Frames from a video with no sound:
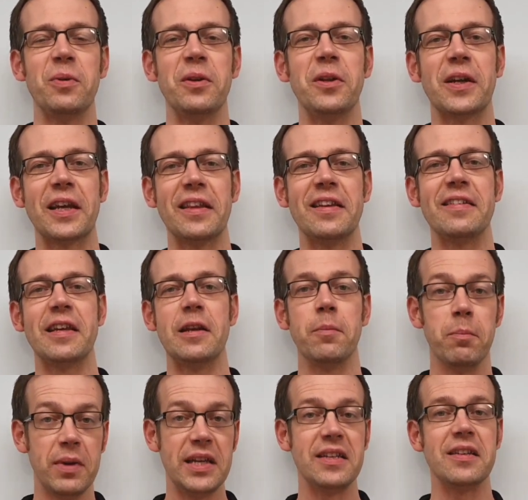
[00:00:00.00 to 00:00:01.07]
we'll look at this in
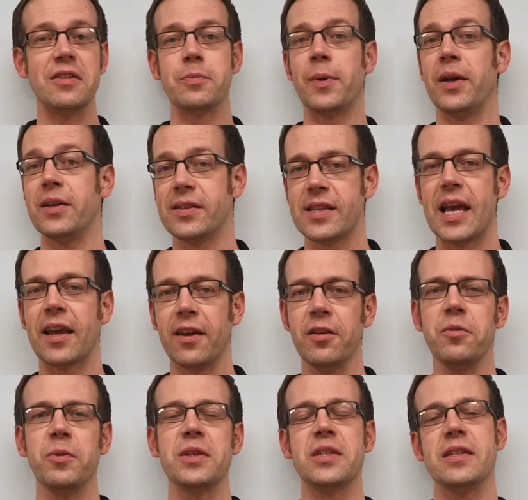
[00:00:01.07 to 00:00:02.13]
meters per
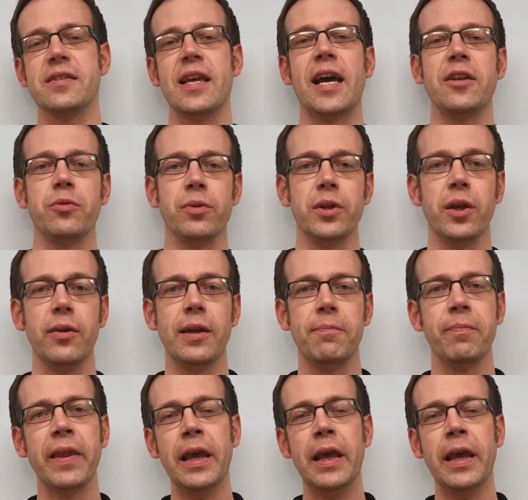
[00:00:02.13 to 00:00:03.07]
second, which is the actual unit.